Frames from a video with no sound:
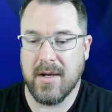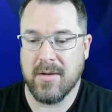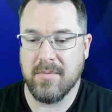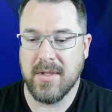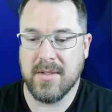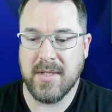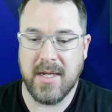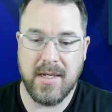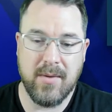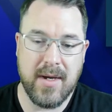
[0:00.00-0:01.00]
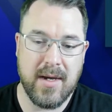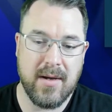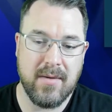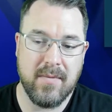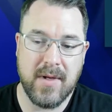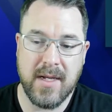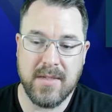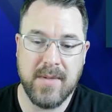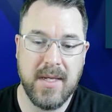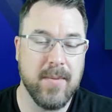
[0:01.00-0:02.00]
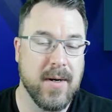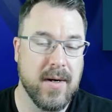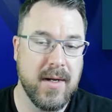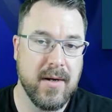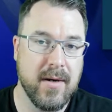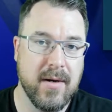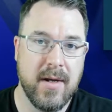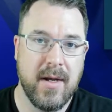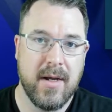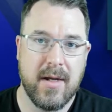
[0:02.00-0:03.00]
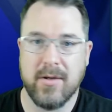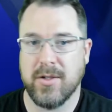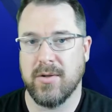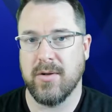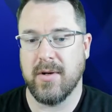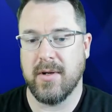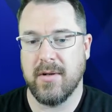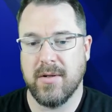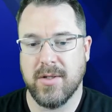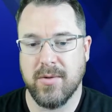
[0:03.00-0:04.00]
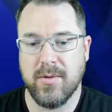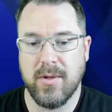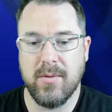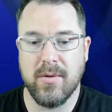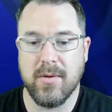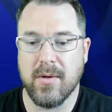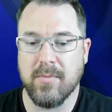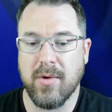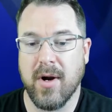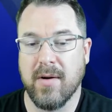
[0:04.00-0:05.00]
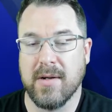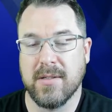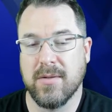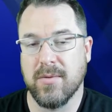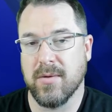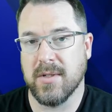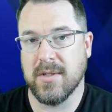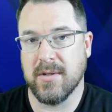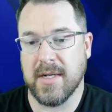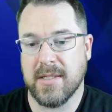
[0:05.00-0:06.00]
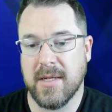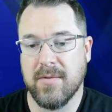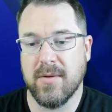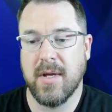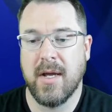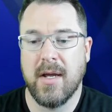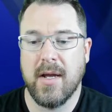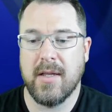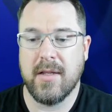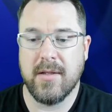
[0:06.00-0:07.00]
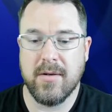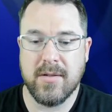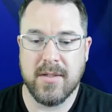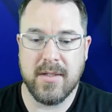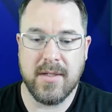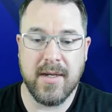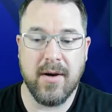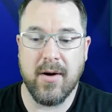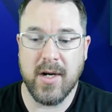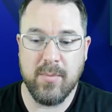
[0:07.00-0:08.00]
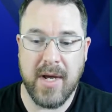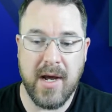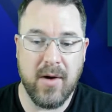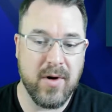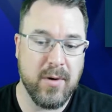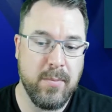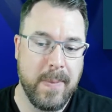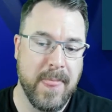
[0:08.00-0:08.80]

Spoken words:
is that you have an XP bar here, show you your progress towards your next level, and then there's this incarnate power.